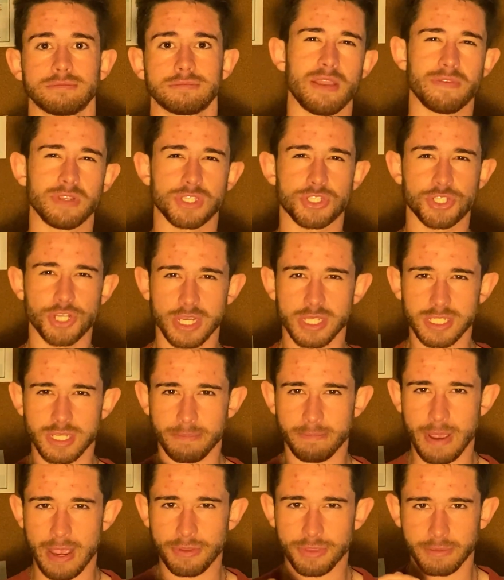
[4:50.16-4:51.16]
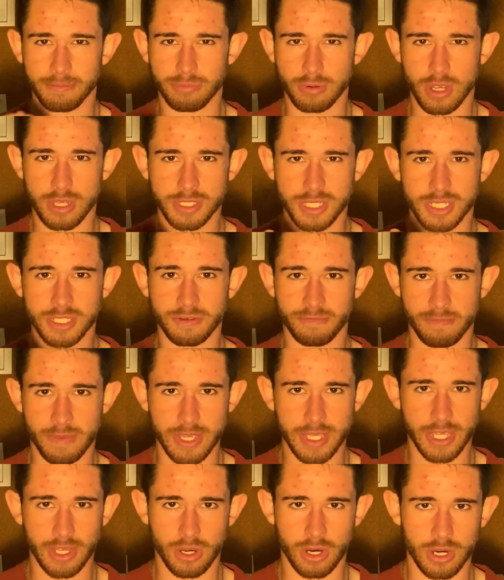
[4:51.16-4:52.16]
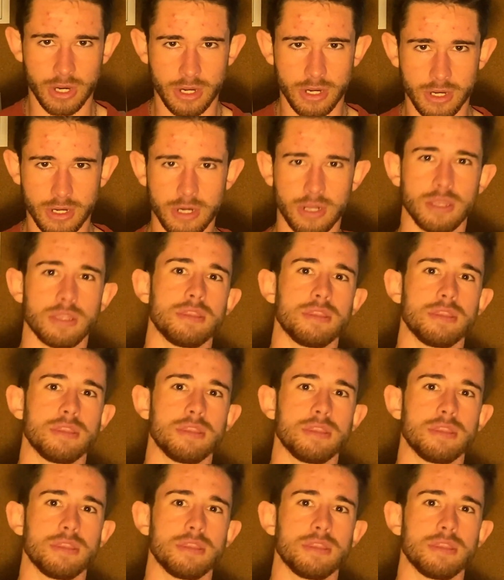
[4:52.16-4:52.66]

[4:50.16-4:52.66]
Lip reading: If it's just about the process of making art,